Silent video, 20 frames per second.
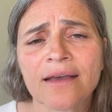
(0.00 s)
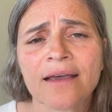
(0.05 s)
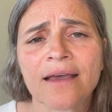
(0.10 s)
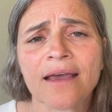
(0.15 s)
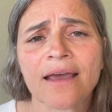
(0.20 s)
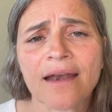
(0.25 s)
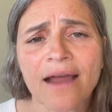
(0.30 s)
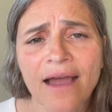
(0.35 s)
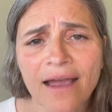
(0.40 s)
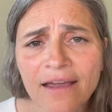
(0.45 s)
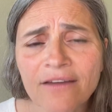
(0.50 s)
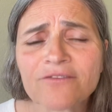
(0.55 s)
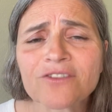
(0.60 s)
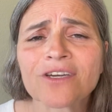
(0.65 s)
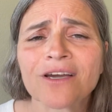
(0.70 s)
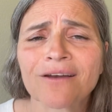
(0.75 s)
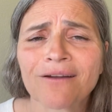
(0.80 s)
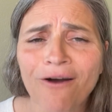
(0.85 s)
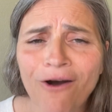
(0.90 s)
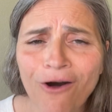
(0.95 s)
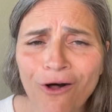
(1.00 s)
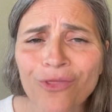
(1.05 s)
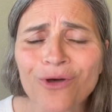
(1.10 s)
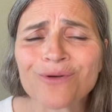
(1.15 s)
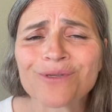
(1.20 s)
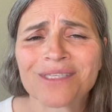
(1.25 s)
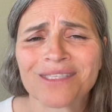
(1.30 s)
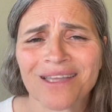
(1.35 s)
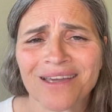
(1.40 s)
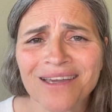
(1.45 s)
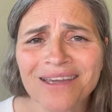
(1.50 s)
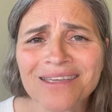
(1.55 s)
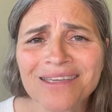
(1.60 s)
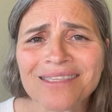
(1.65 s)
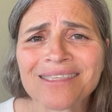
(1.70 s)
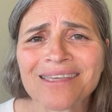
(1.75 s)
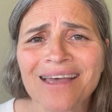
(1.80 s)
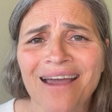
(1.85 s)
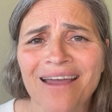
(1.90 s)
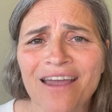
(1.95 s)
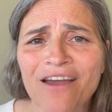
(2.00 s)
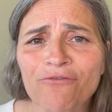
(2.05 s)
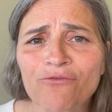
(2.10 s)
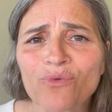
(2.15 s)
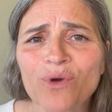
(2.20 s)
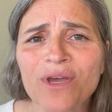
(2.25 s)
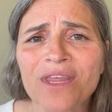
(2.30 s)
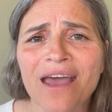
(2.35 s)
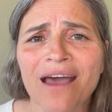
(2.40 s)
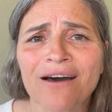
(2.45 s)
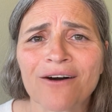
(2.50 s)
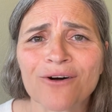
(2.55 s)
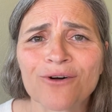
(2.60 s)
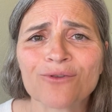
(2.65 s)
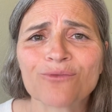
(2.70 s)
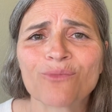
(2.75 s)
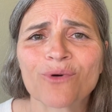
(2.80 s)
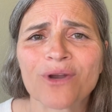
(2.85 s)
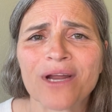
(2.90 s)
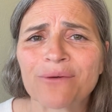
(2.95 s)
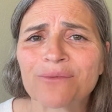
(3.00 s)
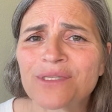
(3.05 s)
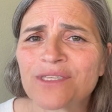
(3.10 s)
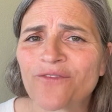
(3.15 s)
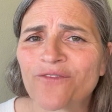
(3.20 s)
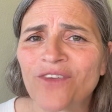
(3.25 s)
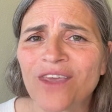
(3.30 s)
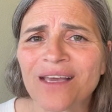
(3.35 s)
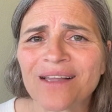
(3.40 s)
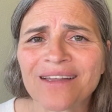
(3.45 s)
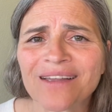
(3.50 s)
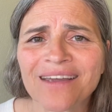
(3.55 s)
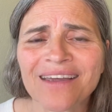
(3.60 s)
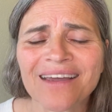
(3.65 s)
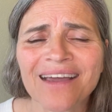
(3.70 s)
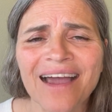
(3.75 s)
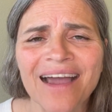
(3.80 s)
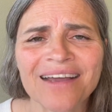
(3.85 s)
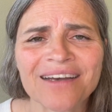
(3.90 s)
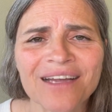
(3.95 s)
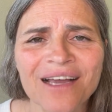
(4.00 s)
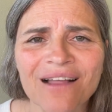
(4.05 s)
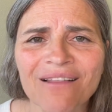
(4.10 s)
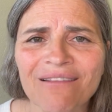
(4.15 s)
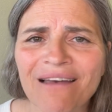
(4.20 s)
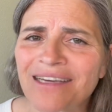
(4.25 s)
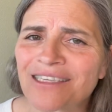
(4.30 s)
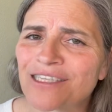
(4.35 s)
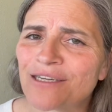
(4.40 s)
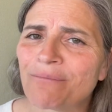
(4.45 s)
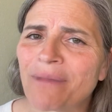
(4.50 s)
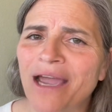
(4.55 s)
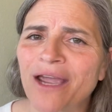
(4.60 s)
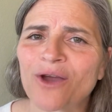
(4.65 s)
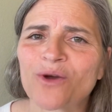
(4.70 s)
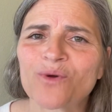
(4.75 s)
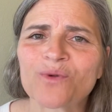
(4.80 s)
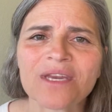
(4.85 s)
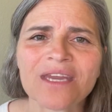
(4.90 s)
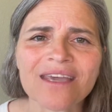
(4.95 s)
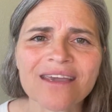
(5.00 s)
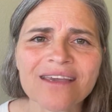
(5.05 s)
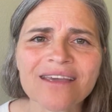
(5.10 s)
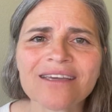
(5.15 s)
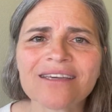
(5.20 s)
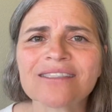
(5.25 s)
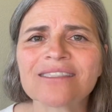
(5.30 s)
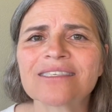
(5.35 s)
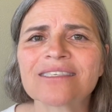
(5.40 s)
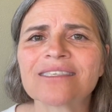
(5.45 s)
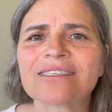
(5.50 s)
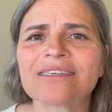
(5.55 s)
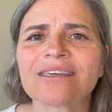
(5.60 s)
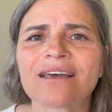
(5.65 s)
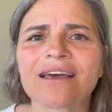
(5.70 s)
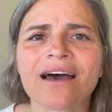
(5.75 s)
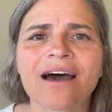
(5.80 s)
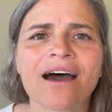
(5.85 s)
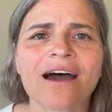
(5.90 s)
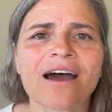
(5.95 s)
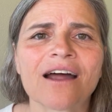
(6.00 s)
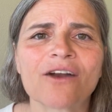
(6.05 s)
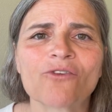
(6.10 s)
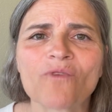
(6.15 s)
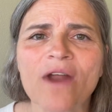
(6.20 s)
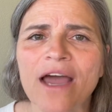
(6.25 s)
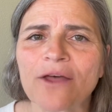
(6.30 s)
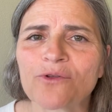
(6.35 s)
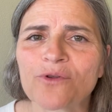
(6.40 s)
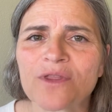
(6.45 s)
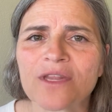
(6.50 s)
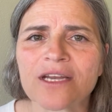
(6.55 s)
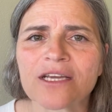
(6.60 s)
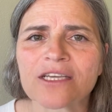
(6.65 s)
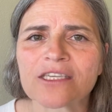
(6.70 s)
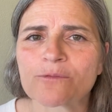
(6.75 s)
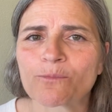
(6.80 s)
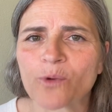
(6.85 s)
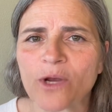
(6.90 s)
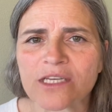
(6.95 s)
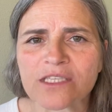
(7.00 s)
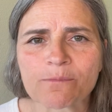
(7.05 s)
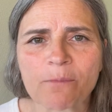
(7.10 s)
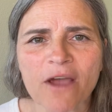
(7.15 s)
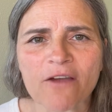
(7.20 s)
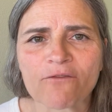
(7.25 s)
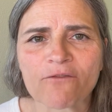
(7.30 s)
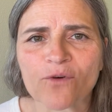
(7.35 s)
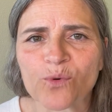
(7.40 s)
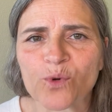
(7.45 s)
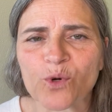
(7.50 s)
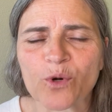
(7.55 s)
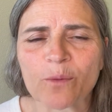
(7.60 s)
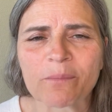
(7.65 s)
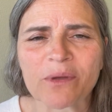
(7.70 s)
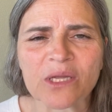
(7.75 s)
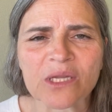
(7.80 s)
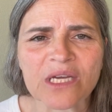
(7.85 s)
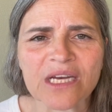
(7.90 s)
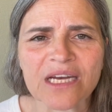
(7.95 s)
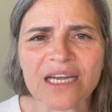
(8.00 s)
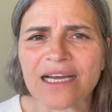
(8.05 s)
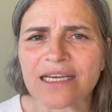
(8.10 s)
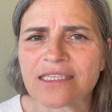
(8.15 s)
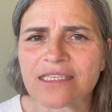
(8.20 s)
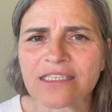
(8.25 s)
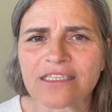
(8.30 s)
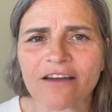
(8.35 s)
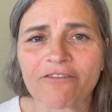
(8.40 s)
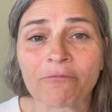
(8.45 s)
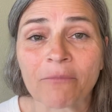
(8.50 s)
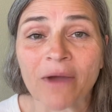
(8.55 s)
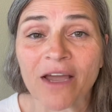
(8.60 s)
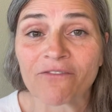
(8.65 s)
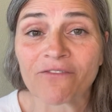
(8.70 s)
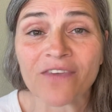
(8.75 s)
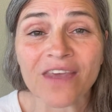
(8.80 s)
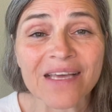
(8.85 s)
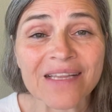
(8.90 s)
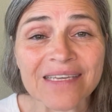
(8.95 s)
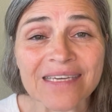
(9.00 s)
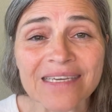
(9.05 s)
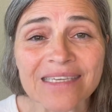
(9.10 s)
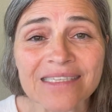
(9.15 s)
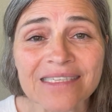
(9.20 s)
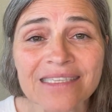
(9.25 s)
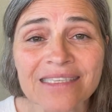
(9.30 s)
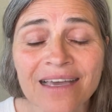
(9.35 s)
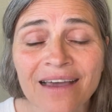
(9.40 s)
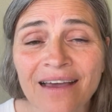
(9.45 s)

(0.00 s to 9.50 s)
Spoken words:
And I have done all those things. I have withheld what I was feeling. I neglected my own needs. Rather than express my vulnerability, I stuffed my feelings.